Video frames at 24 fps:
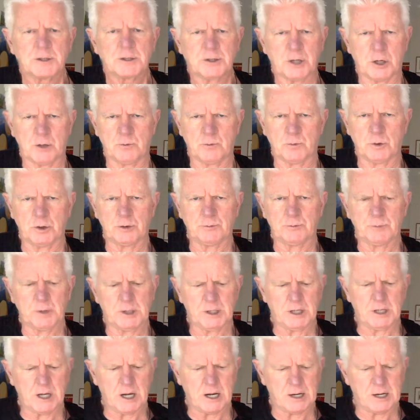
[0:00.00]
come with
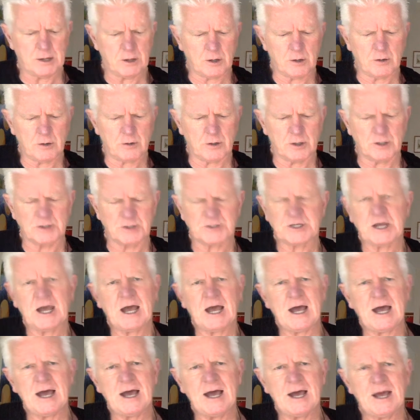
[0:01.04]
me and hold on
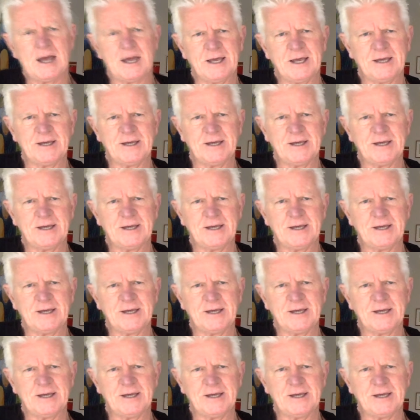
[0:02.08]
tight.